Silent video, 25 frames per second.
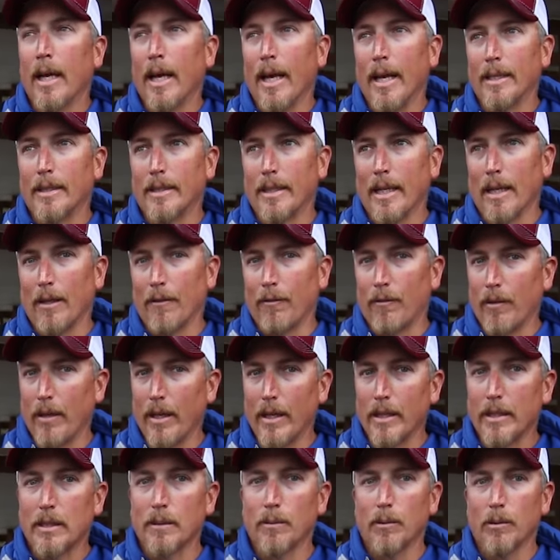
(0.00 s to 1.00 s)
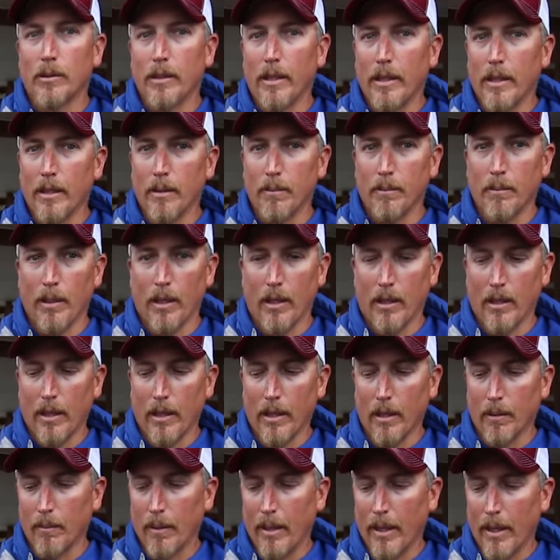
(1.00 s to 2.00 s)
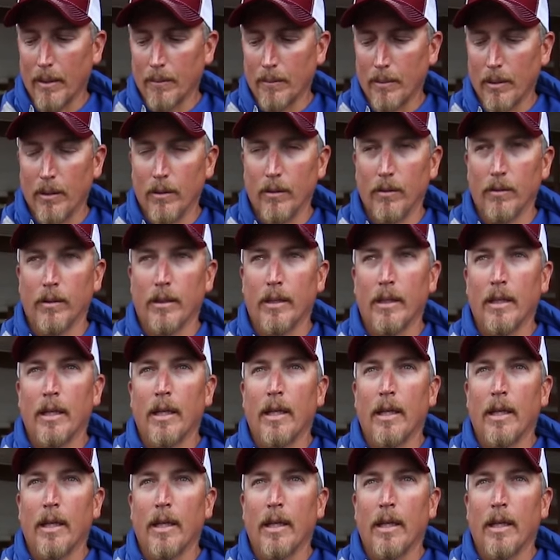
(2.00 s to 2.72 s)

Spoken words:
It's got a flexible tip but a lot of backbone.